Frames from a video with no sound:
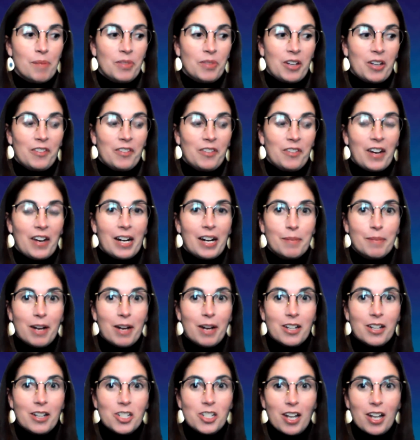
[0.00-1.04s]
they're very
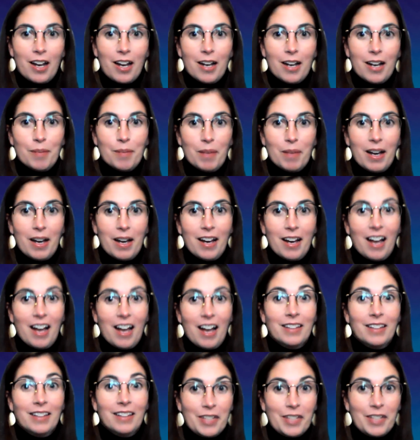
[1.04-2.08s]
much
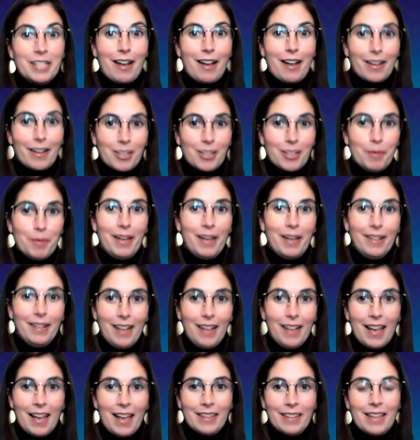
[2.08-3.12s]
a living document,
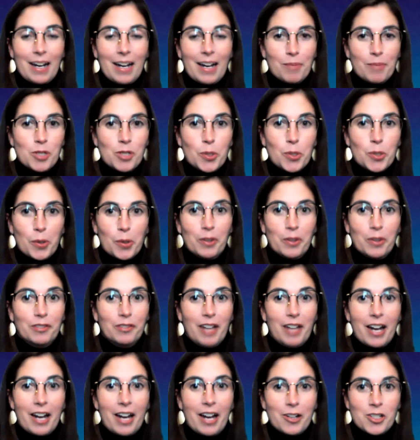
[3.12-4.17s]
and that I'm sure the
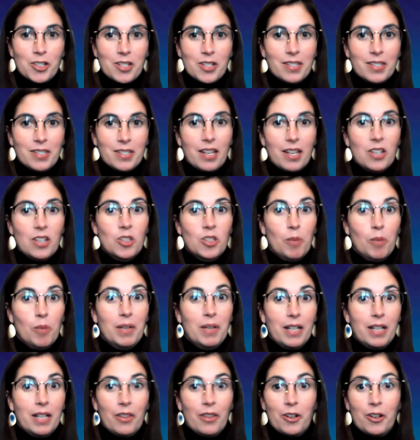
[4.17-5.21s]
Flyers, just like so
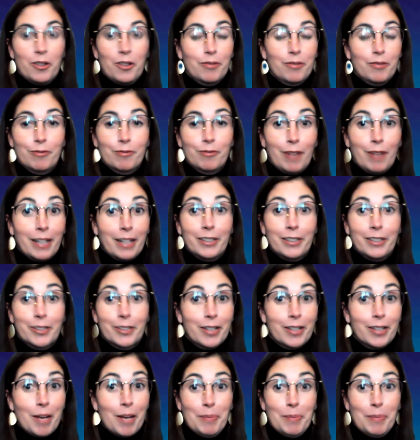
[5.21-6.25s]
many other
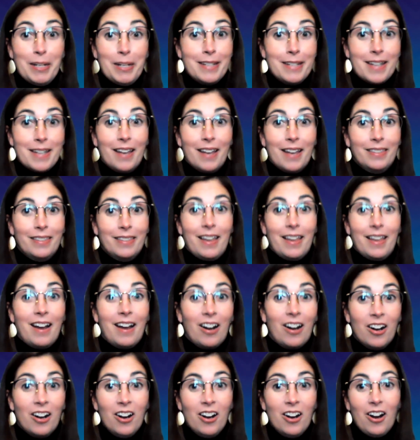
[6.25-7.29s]
regular companies out
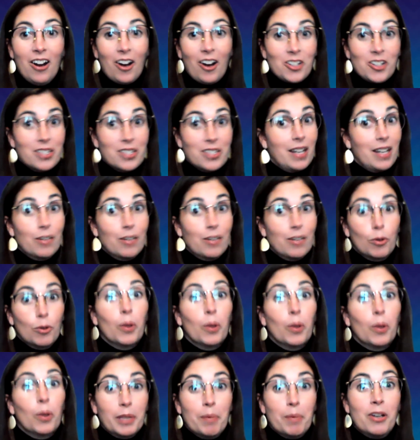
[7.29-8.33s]
there, are just kind of
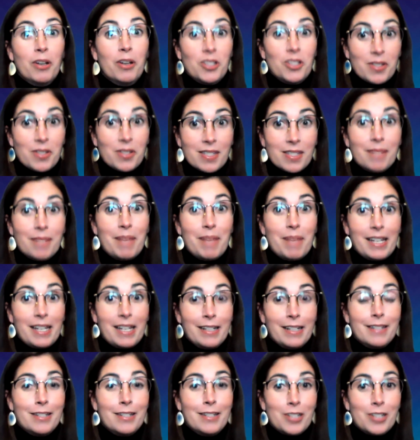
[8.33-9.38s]
rolling with the punches and
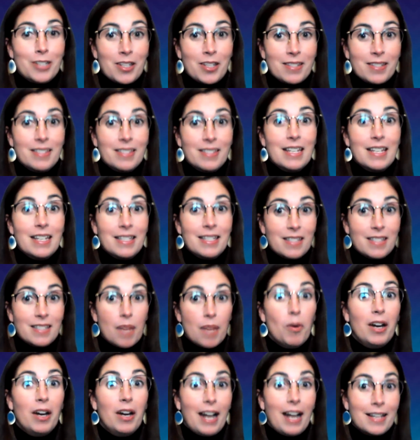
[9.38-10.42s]
making decisions
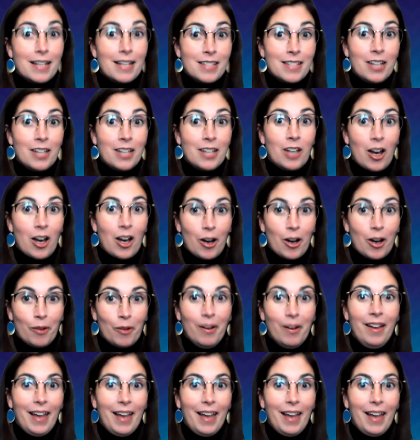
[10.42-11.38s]
somewhat as they go,